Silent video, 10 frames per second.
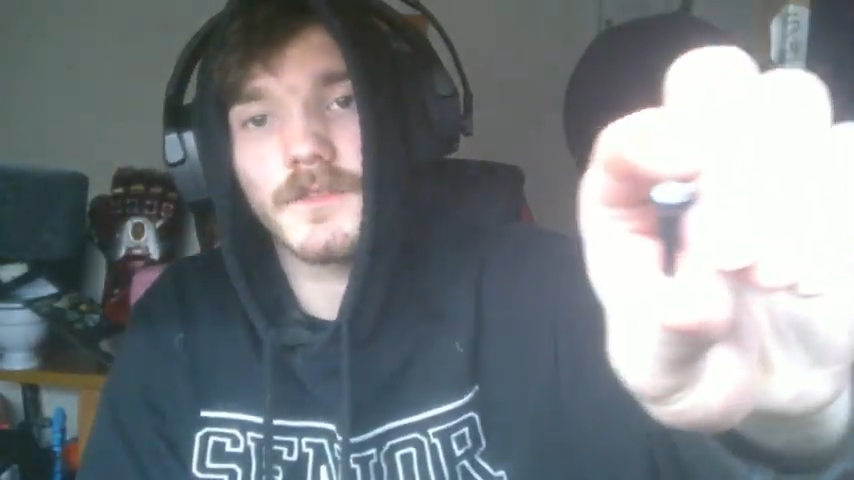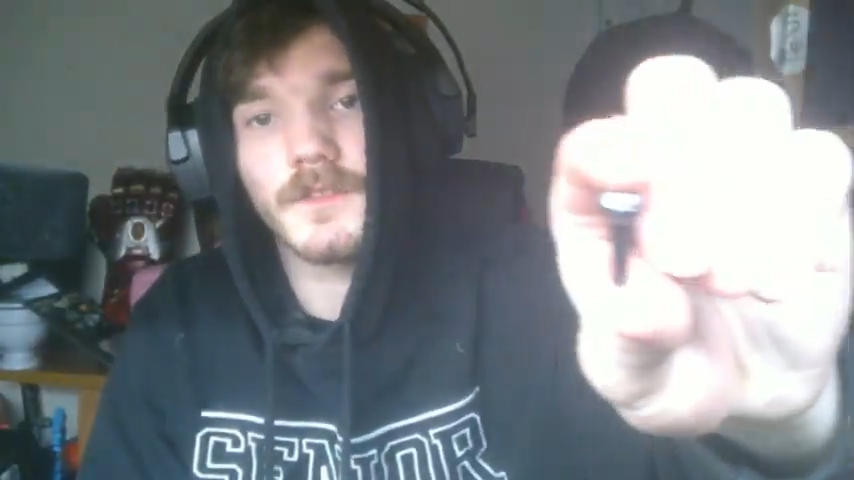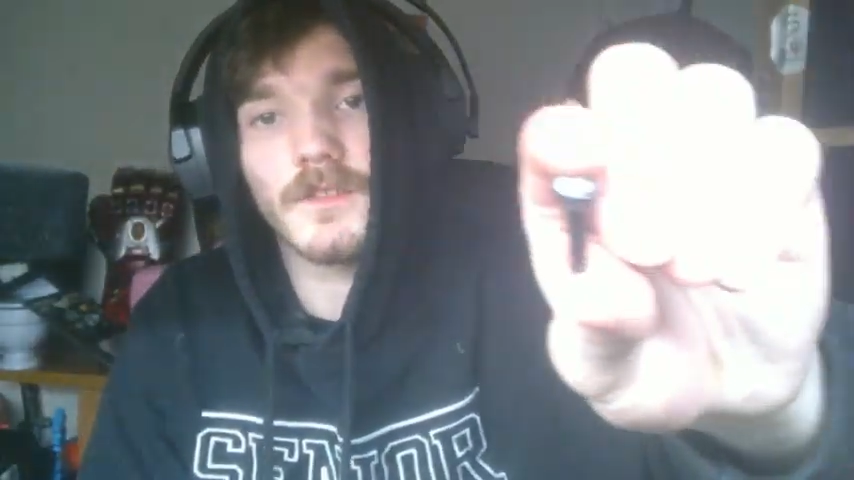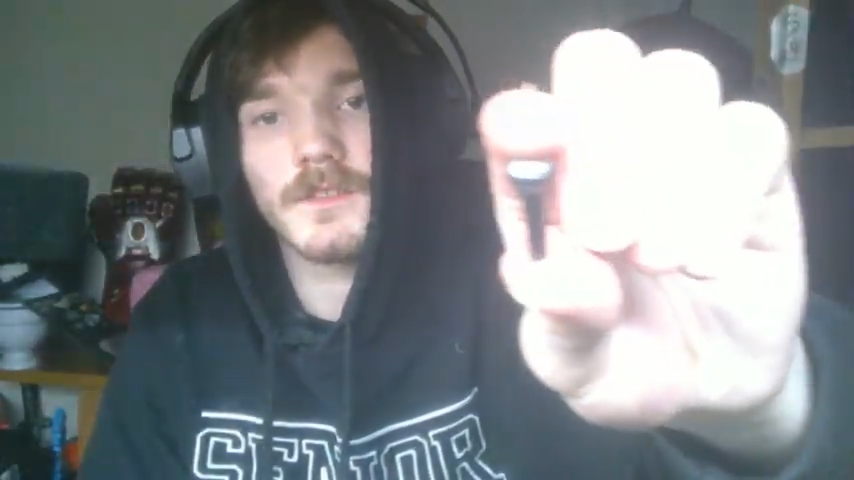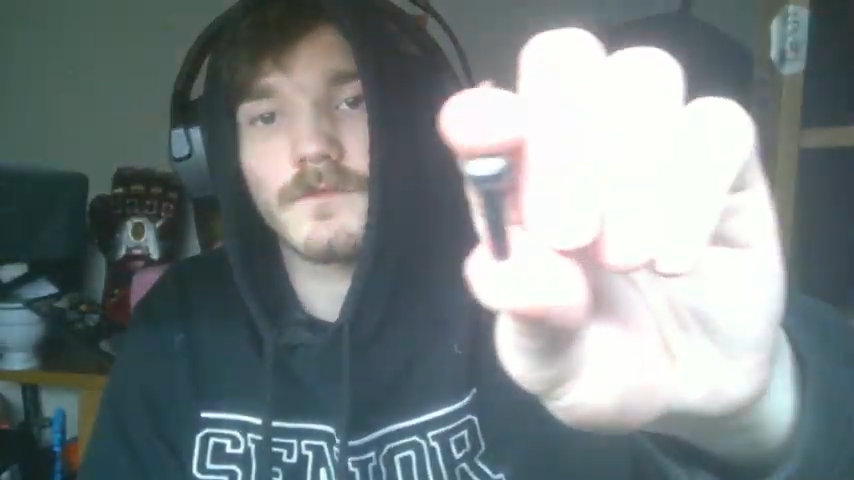
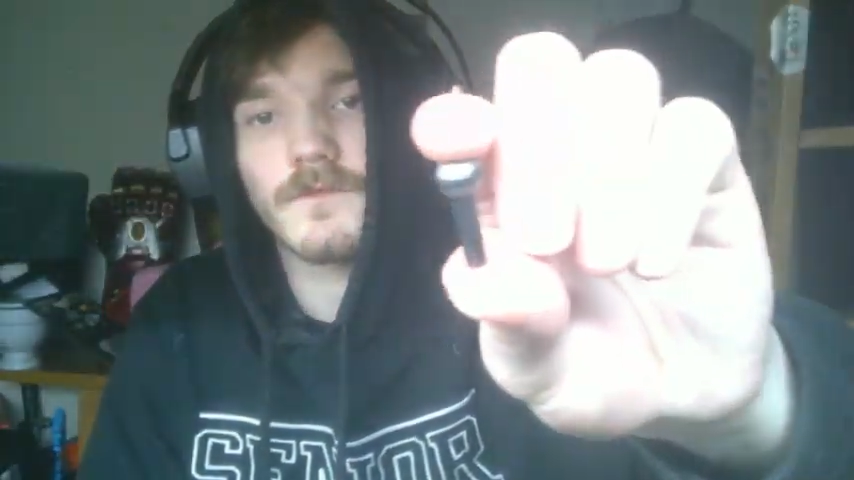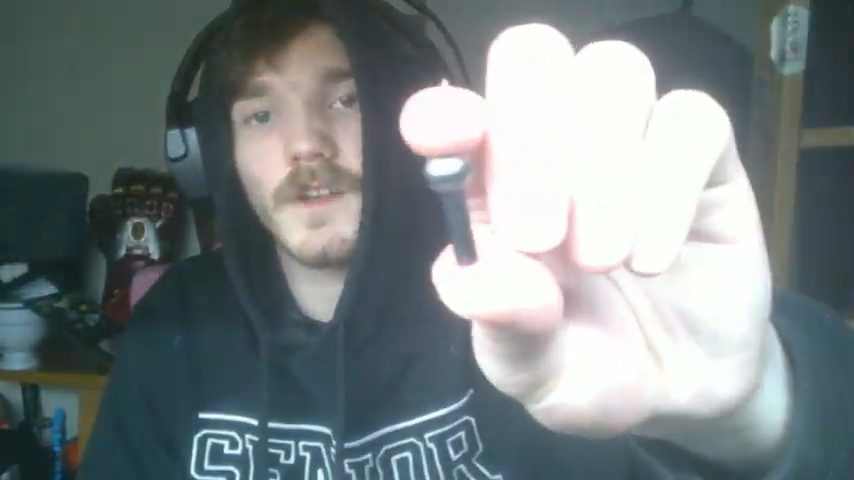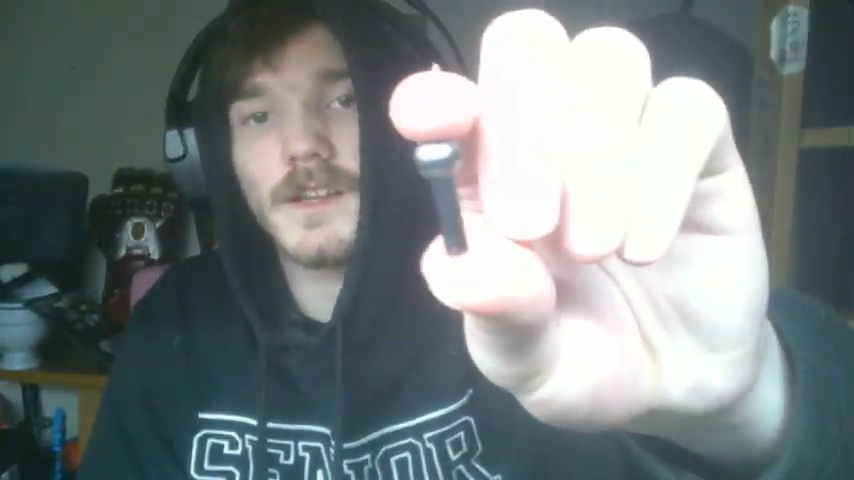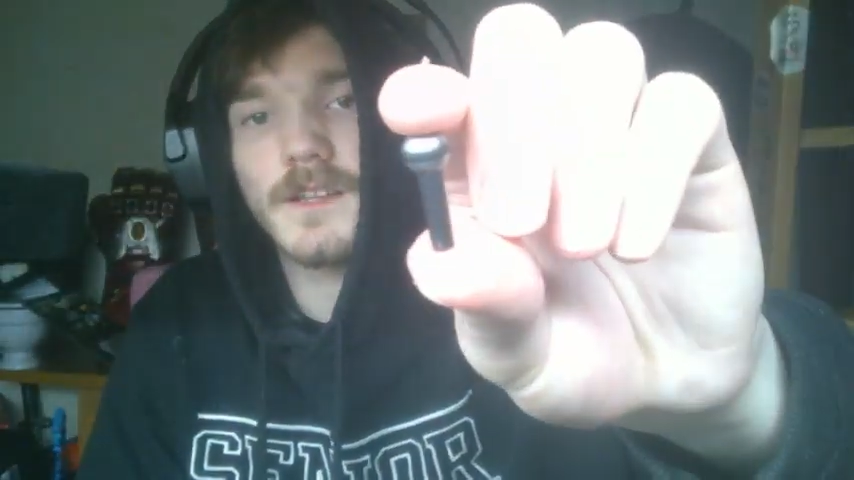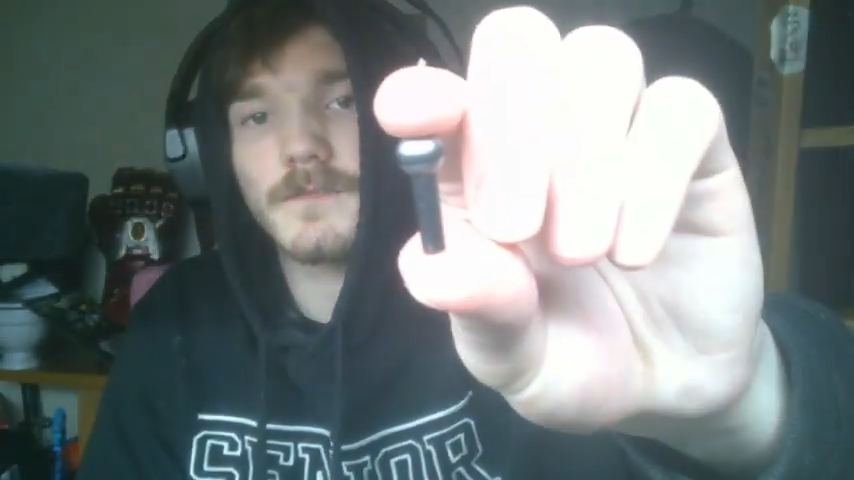Golden
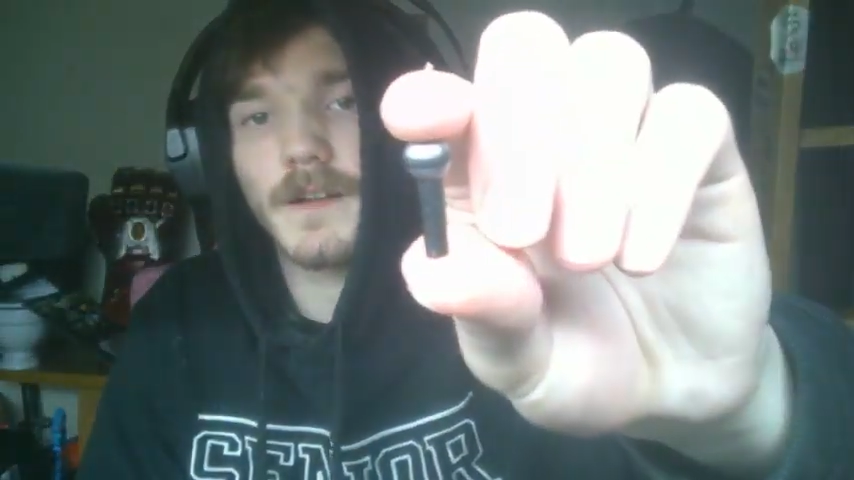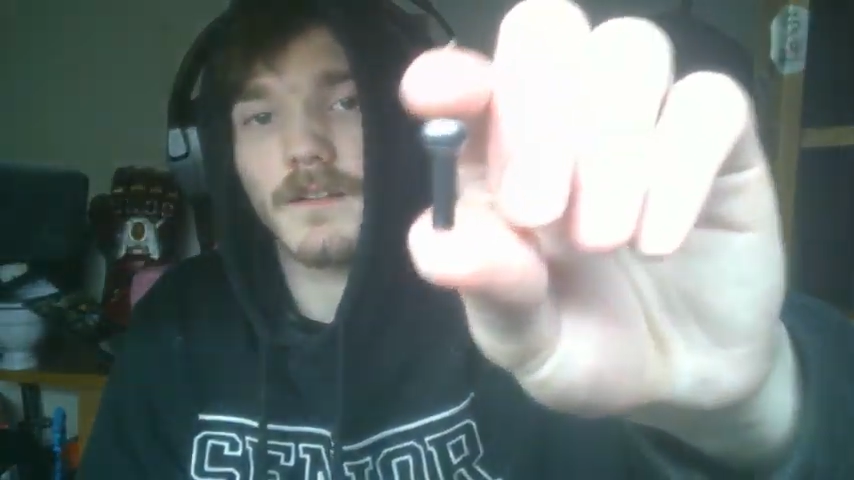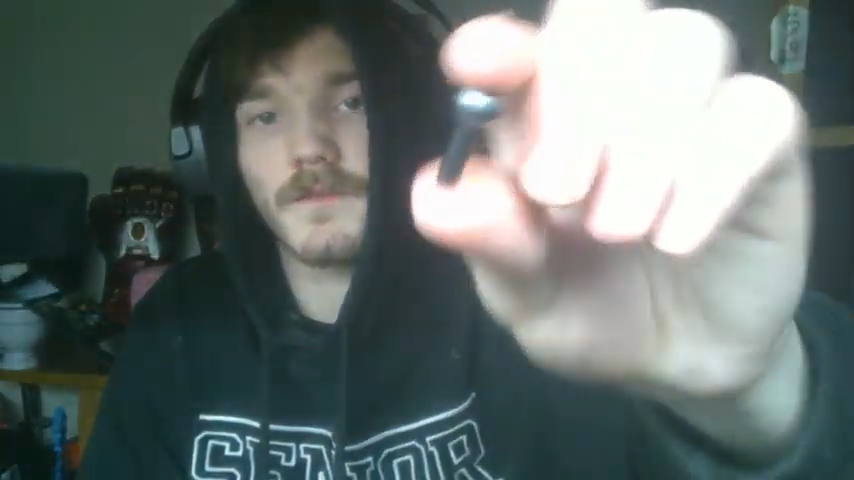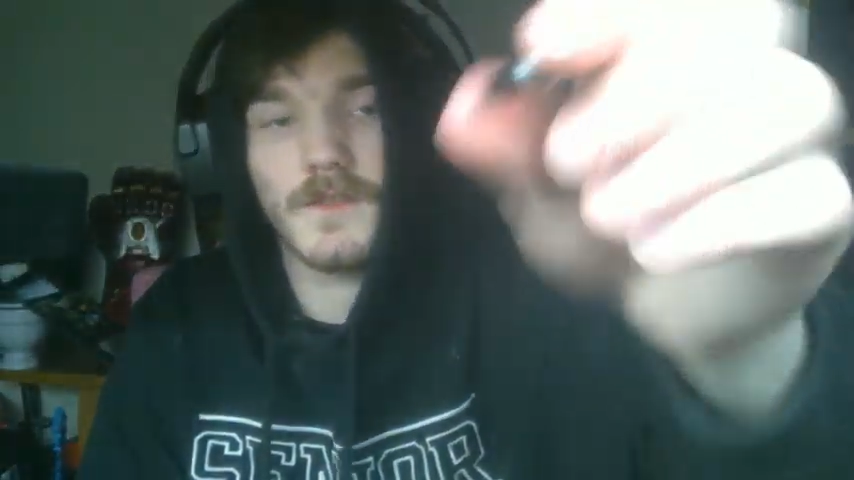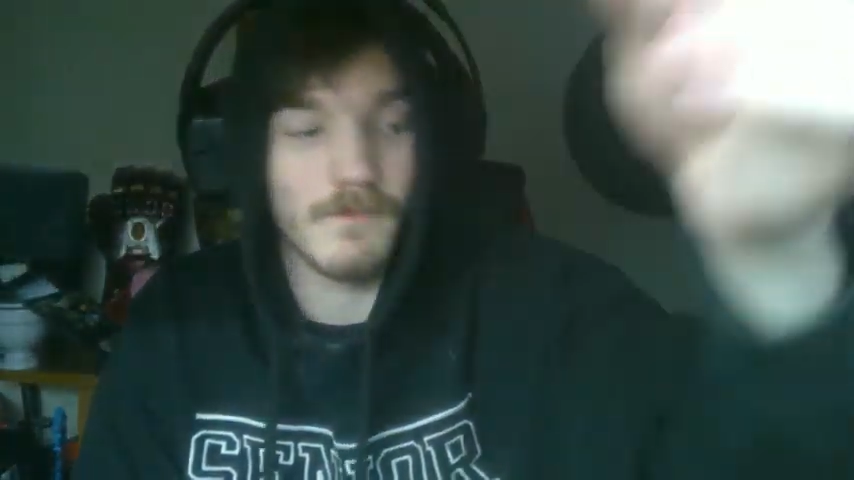Freddy's microphone,